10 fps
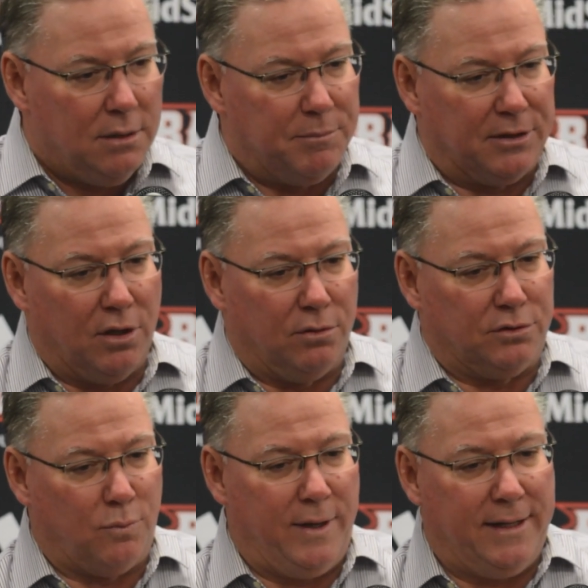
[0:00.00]
But
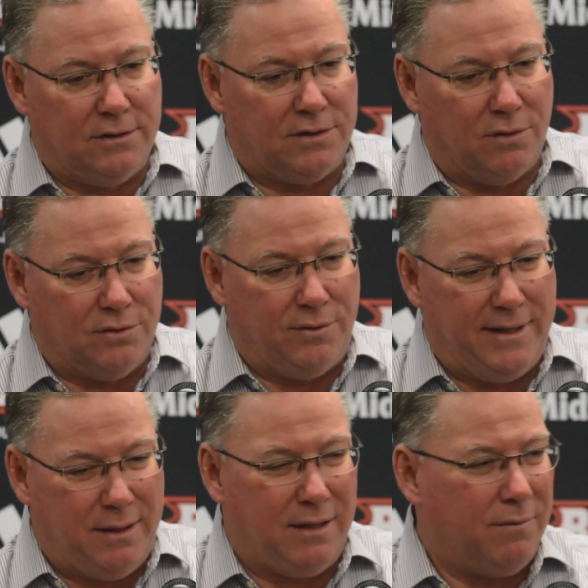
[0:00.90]
those wins don't do
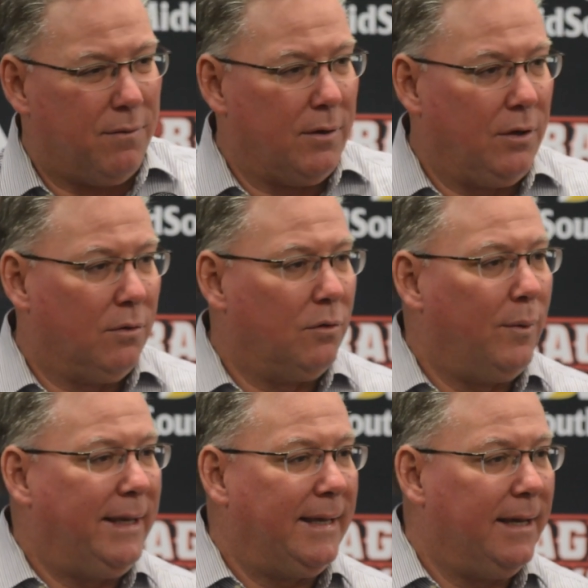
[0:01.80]
anything for you on the
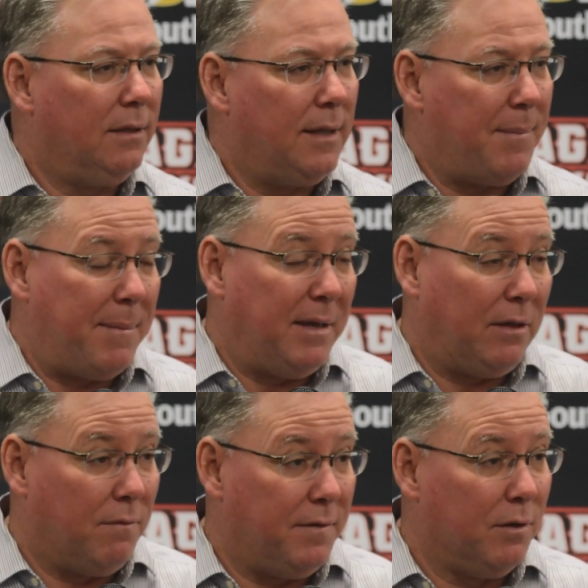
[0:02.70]
weekend. They might make
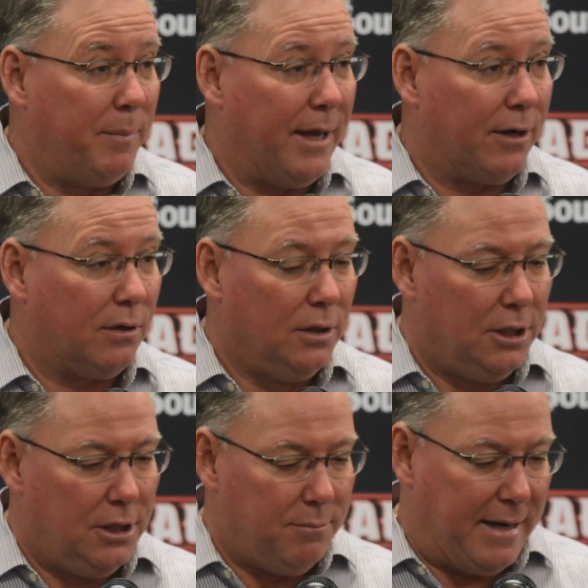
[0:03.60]
you feel better,
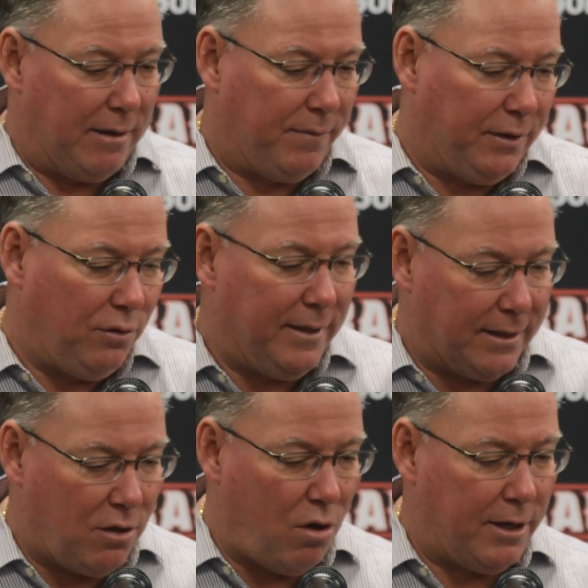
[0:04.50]
but I don't think you can
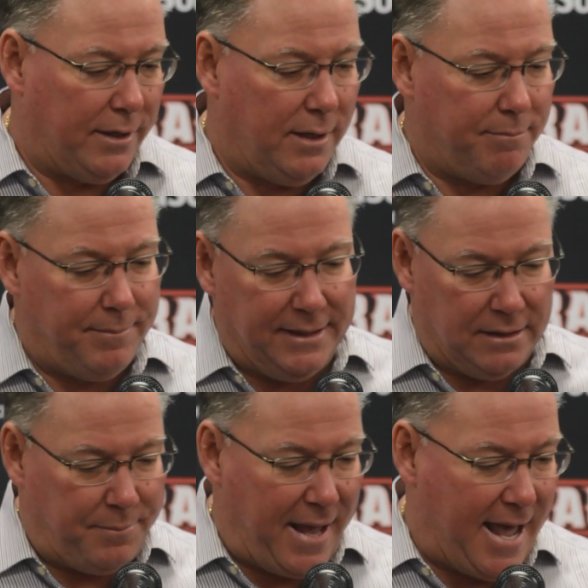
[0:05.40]
get caught up in
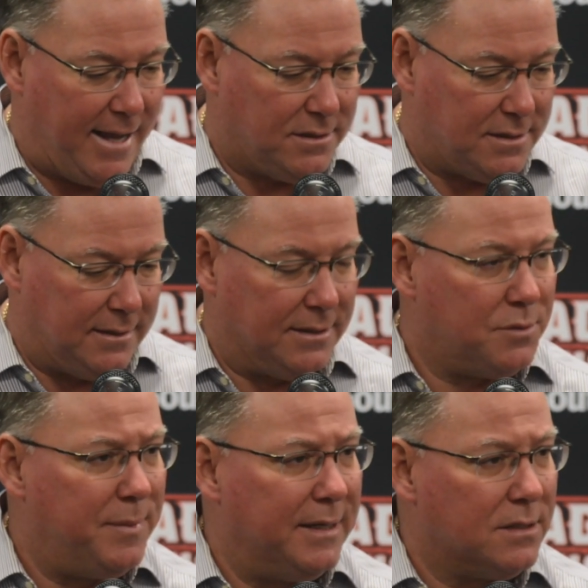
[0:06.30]
the past in this
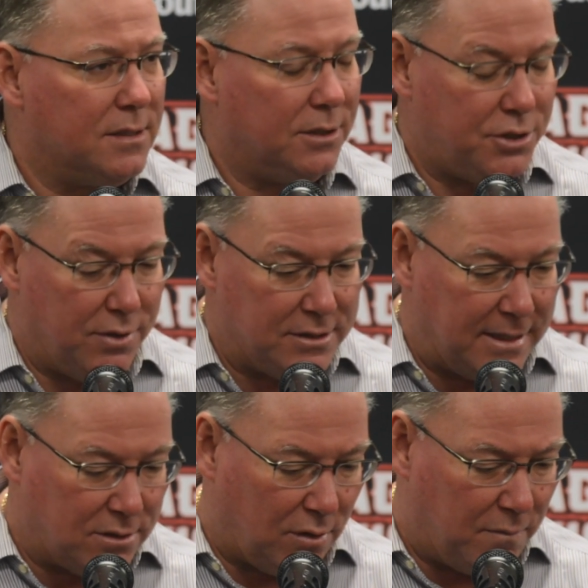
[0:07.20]
business. You know, as I
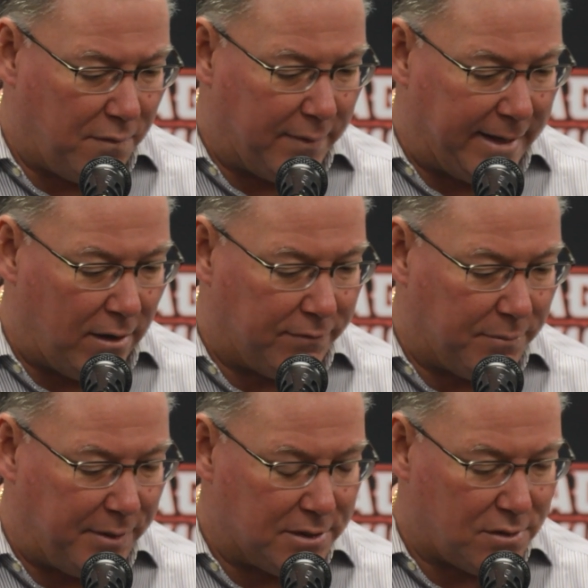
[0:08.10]
told them before we get off the
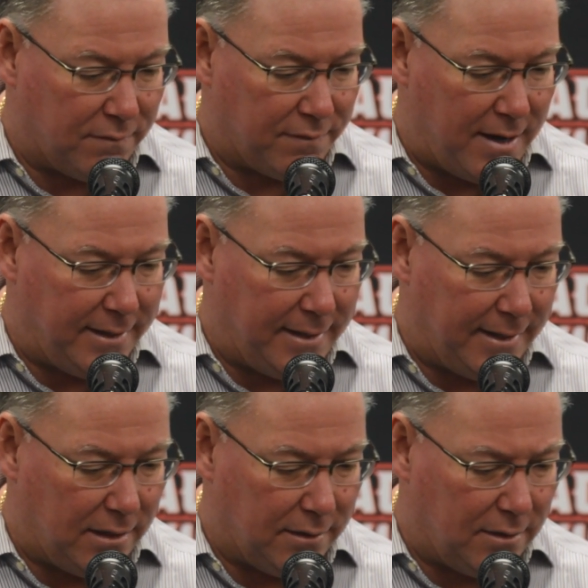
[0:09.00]
bus on
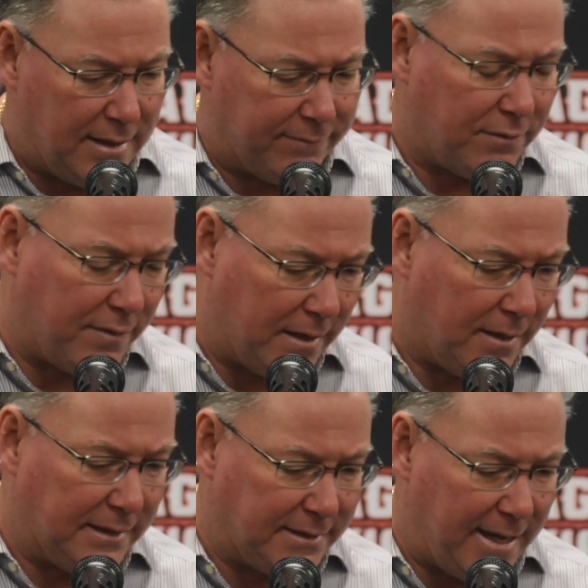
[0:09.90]
Friday, after Friday
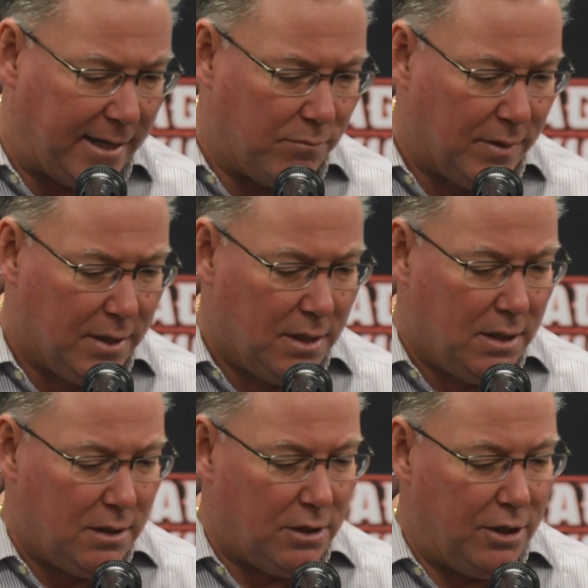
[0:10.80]
night's game,
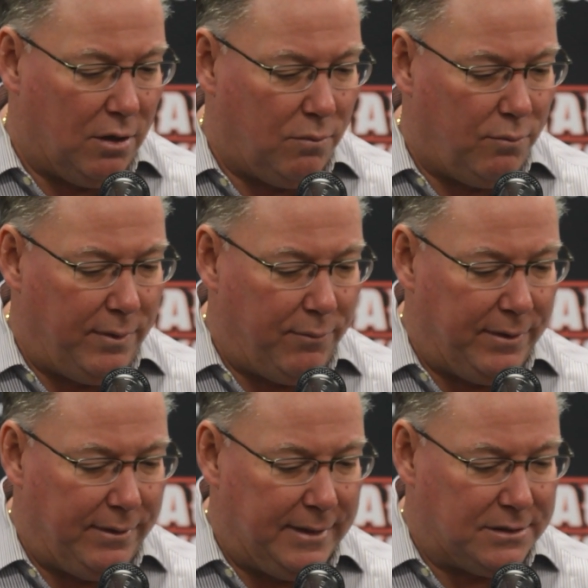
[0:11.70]
you know,
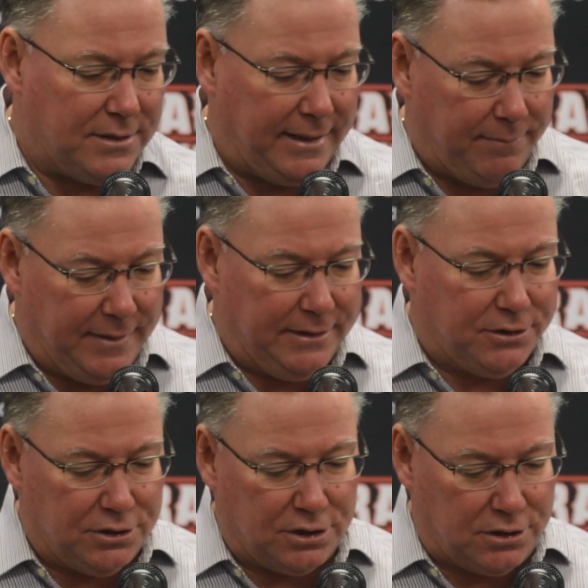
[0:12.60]
we this team needs
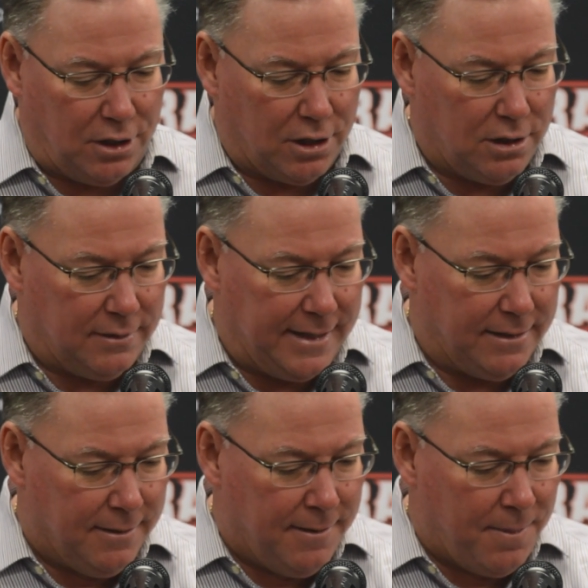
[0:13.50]
to just learn that,
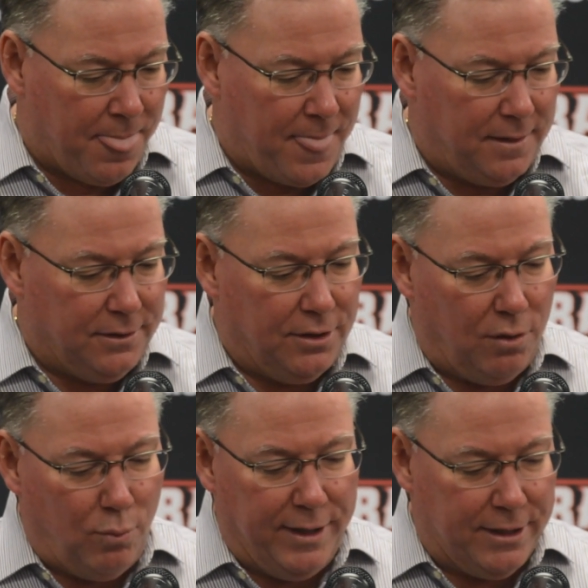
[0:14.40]
you know,
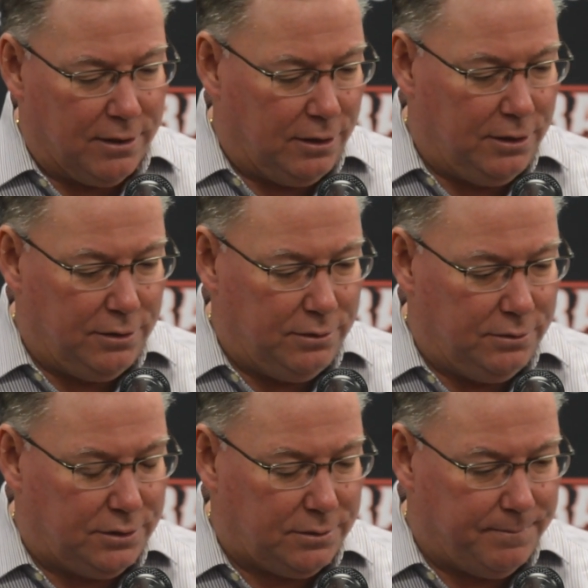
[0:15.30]
win or
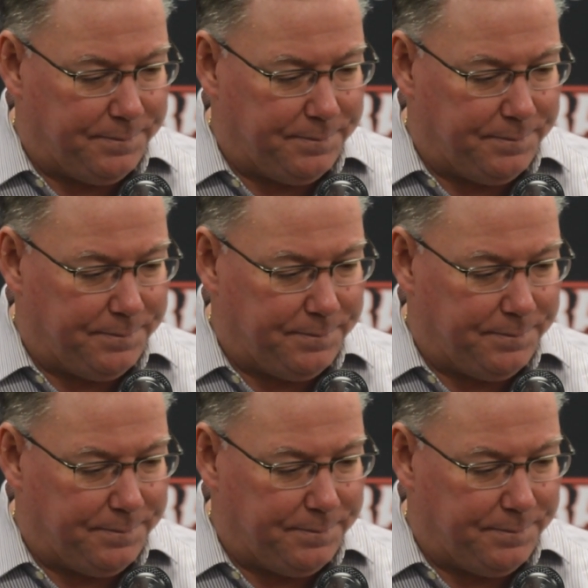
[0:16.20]
lose,